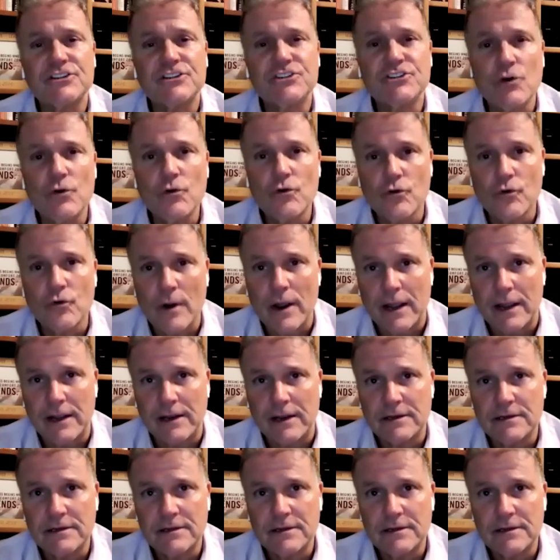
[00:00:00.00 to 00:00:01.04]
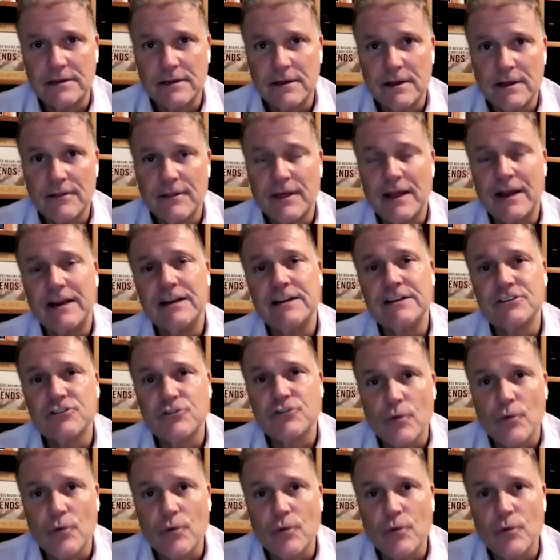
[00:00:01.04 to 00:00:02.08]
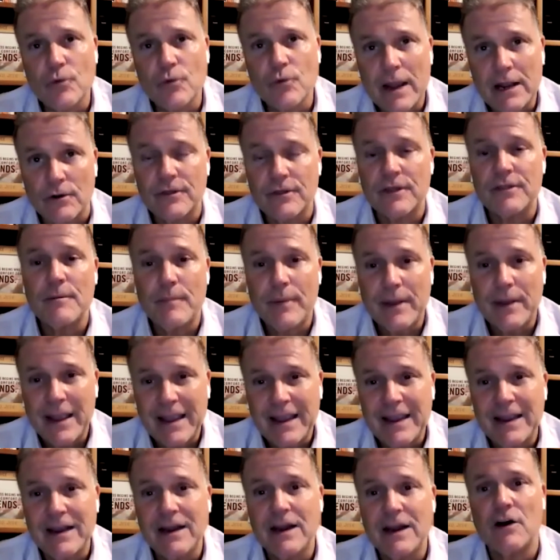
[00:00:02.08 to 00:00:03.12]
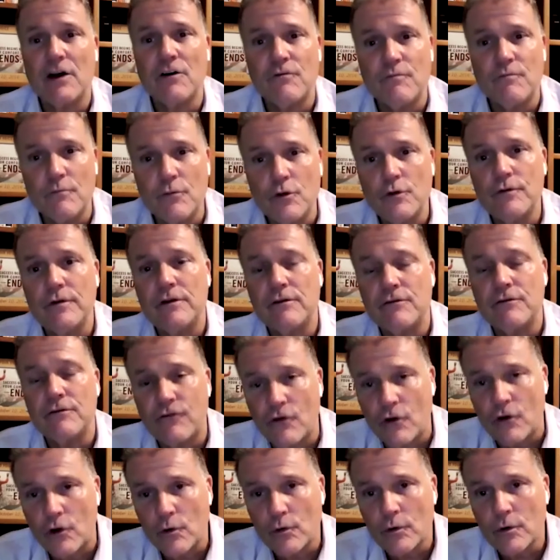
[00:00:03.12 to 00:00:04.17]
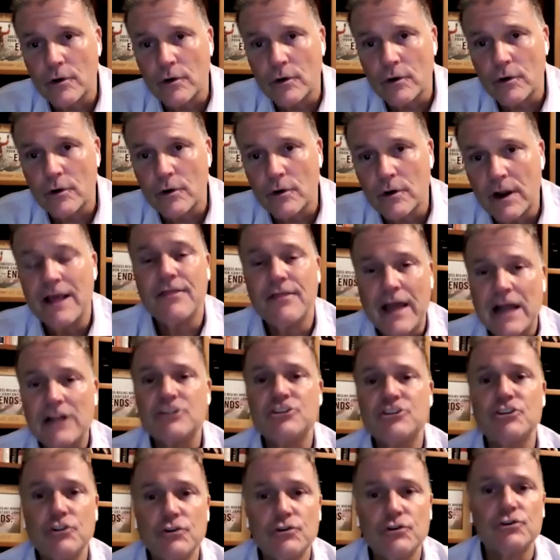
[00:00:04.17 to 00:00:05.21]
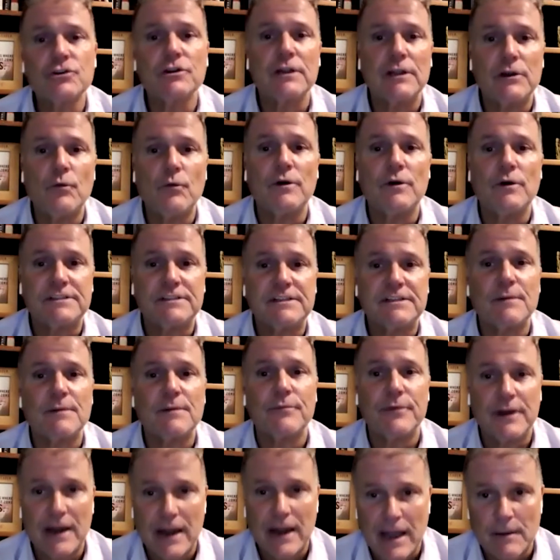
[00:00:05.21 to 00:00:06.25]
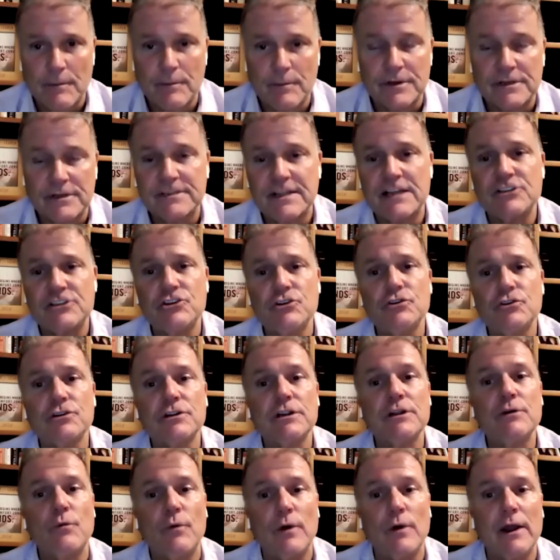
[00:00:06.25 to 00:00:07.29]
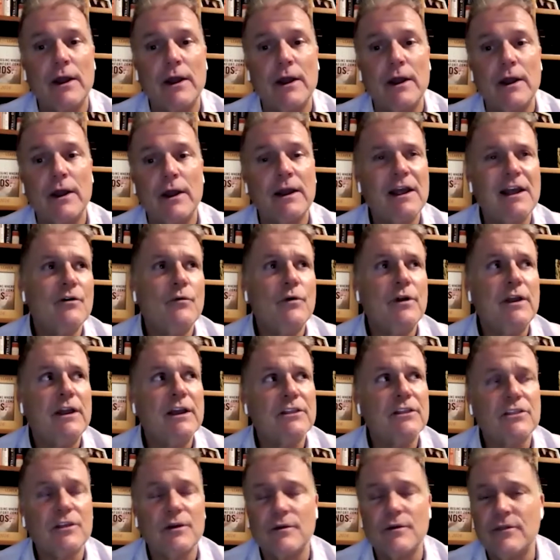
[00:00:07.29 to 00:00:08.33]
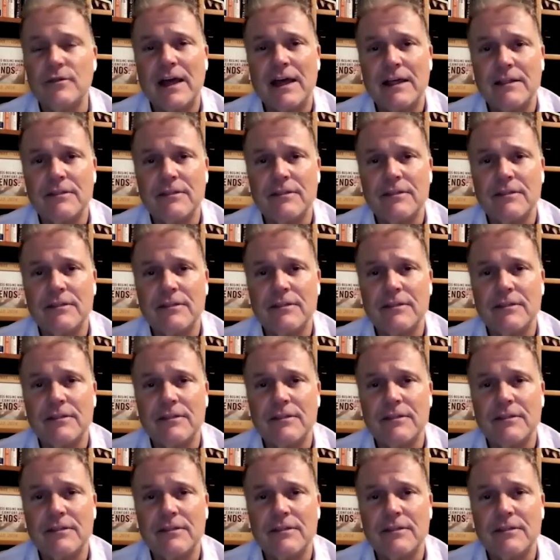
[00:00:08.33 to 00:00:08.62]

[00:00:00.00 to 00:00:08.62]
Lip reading: gets so great that it is greater than the pain of moving forward, that's usually when something happens. That's usually when we hit